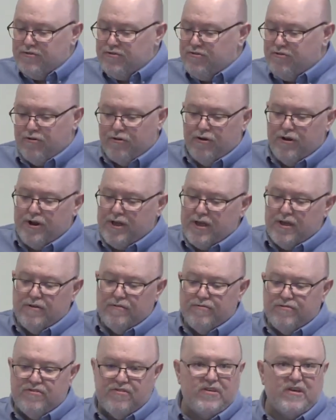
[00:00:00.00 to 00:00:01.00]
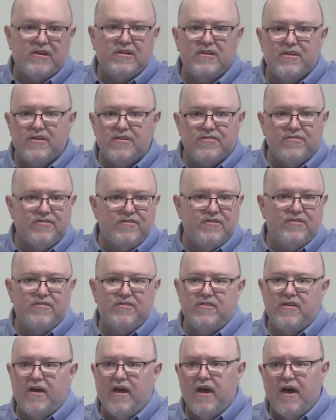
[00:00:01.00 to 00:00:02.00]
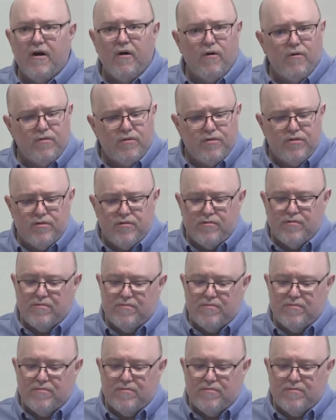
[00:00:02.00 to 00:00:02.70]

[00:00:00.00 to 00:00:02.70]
journey of sickness into health or